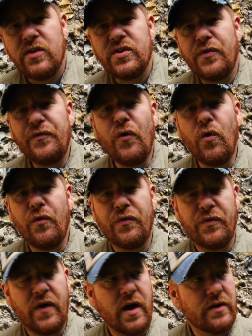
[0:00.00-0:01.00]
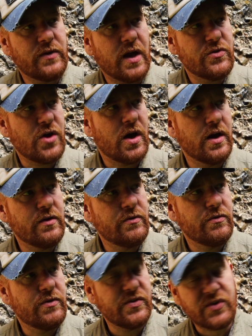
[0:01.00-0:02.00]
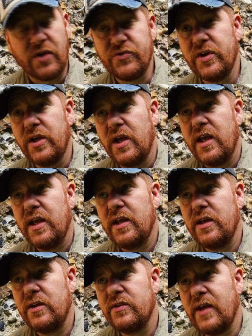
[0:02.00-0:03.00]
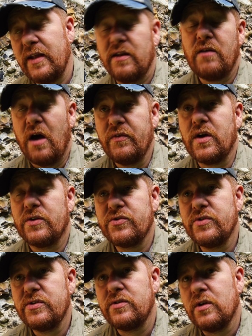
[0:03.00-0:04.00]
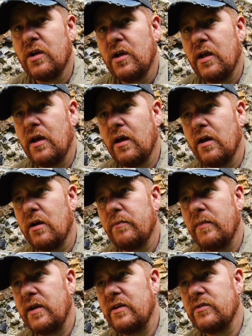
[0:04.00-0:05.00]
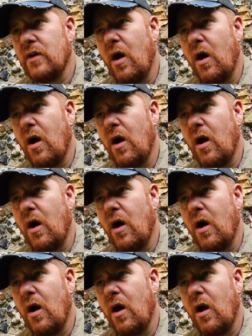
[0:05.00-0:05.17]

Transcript: So the fourth danger in this country and other countries is